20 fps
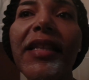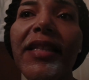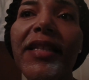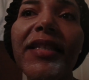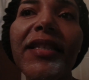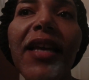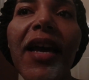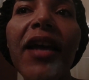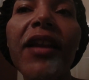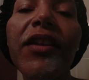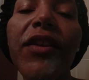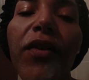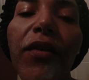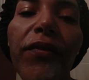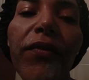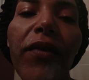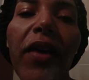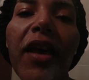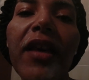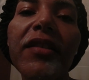the side of your
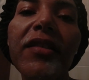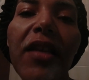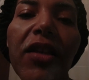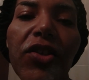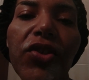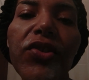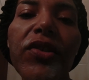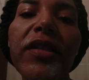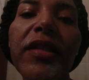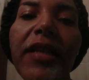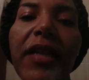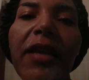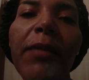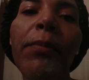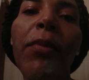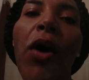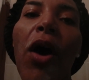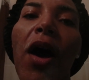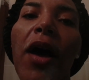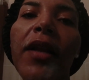face that you
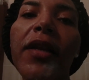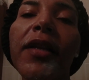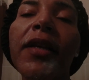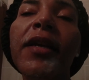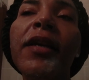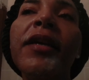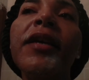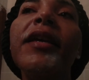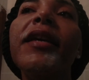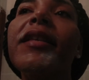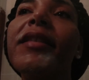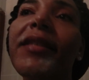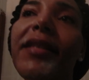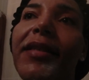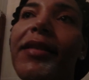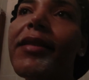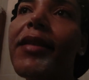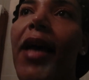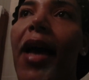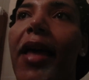sleep on is the
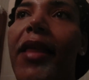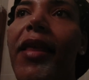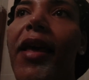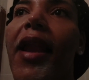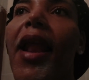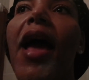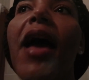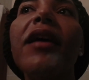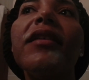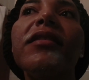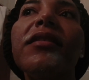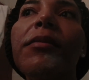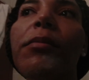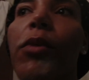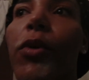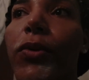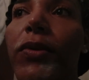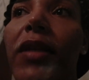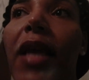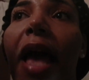side that has the
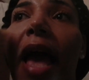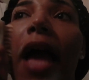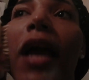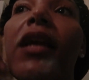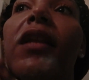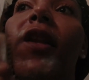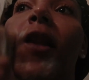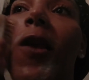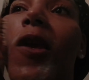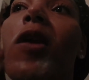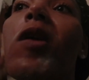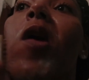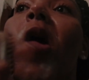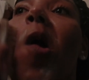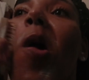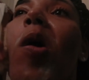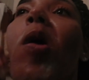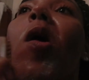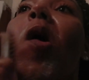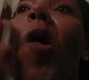most acne
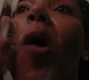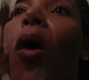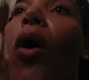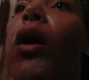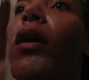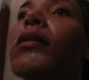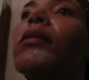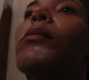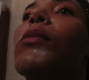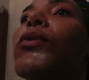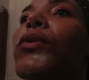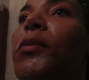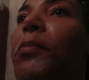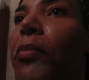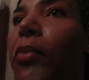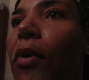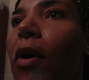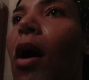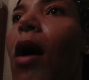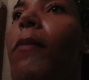or the
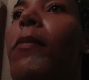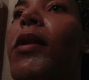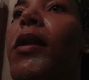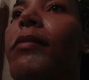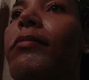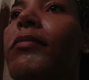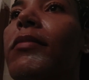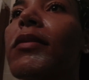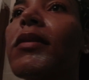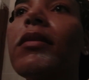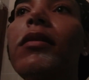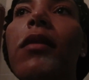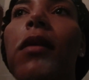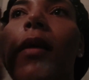most problems?